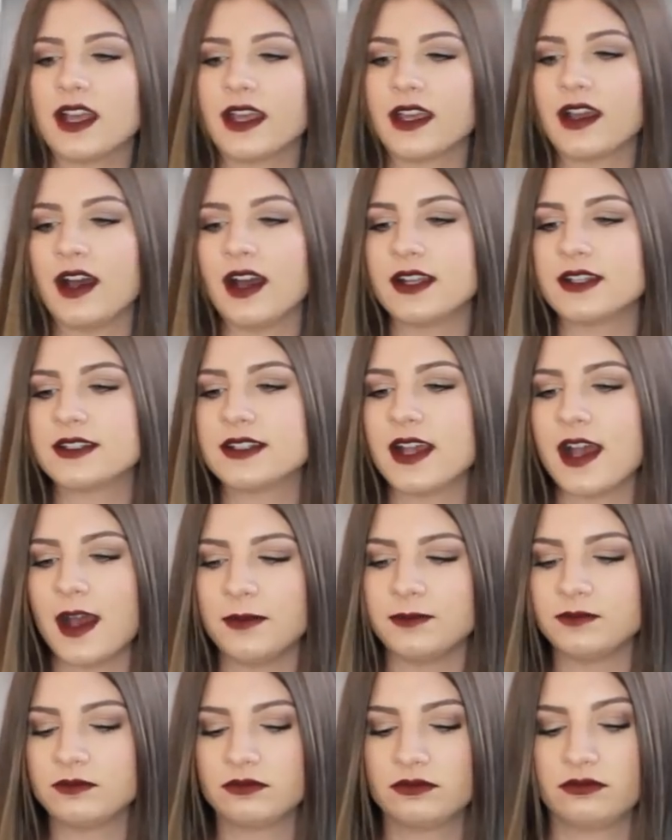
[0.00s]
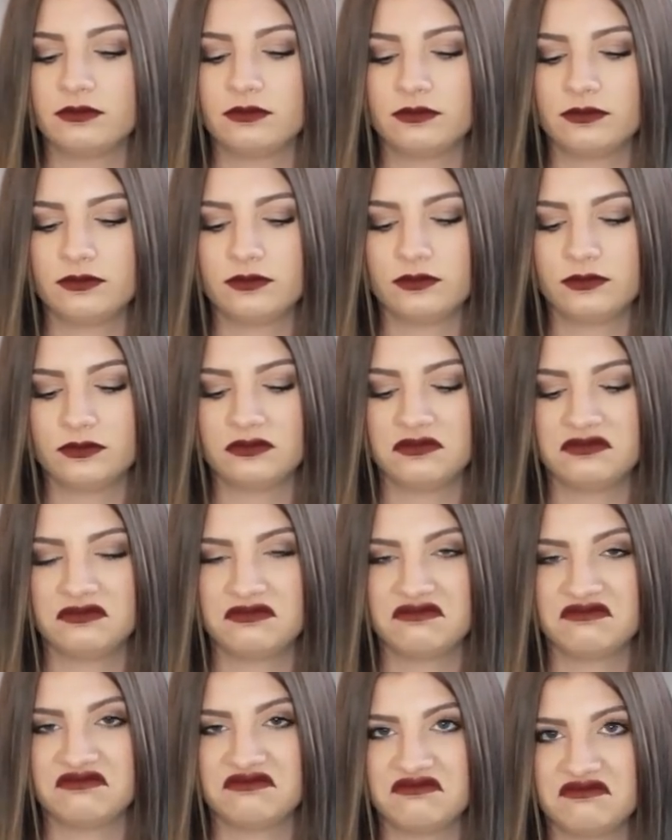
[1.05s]
I got,
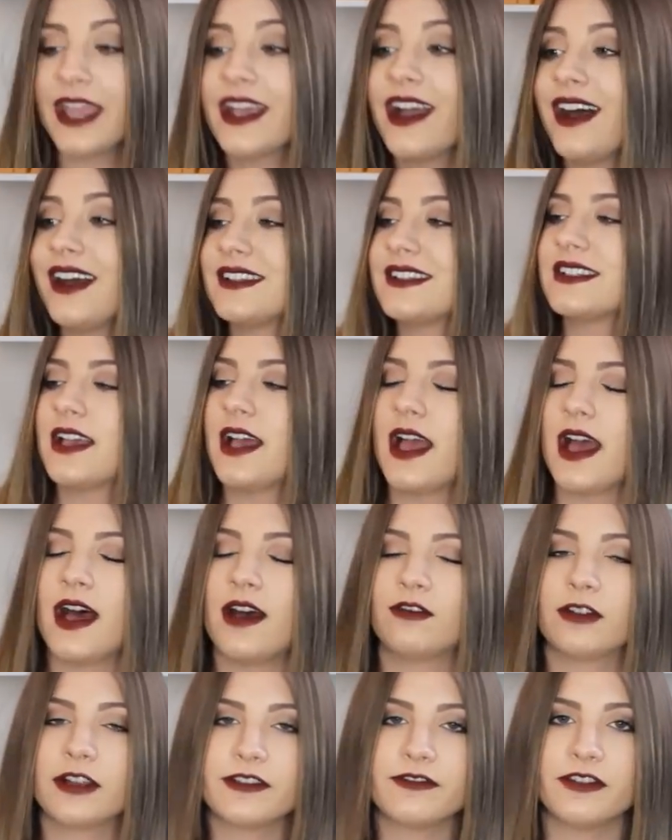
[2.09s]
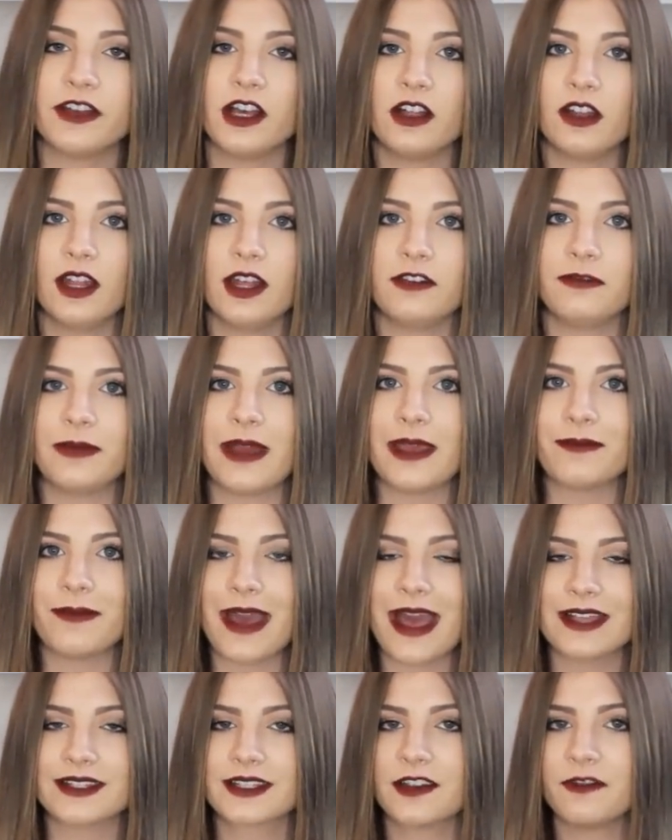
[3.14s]
um, I got a refill of my
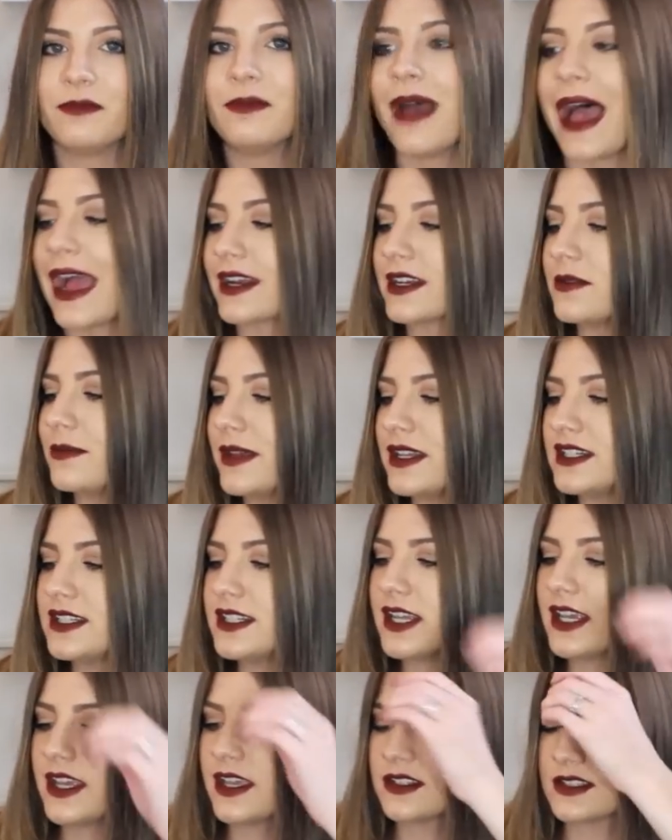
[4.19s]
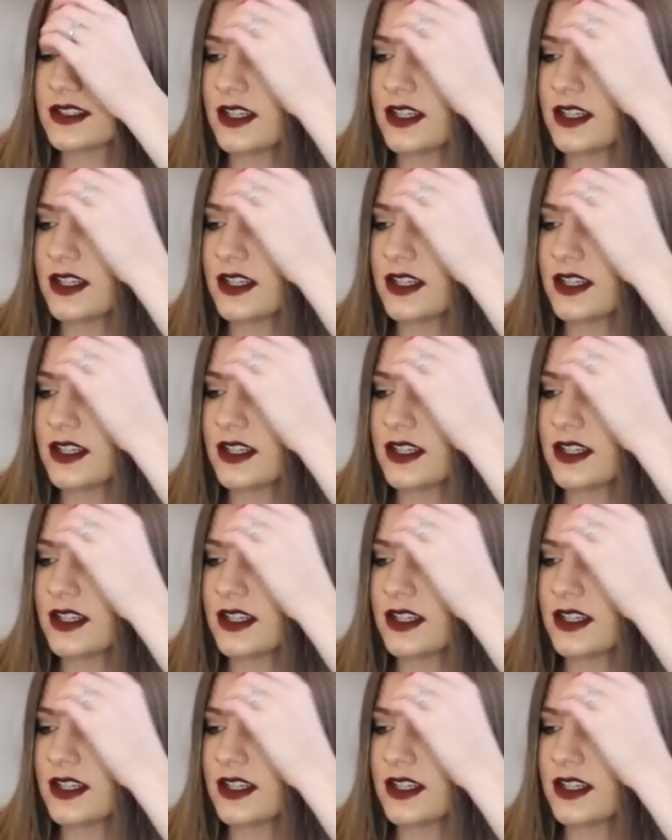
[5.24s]
Mask of Magnaminty.